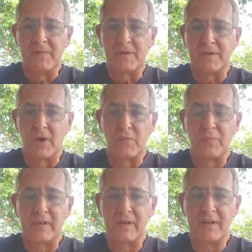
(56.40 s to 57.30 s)
So
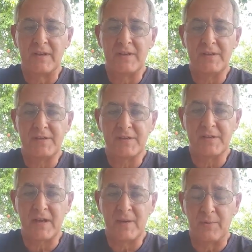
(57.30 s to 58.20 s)

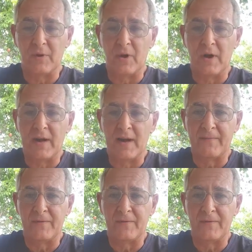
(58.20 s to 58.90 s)
please keep an eye out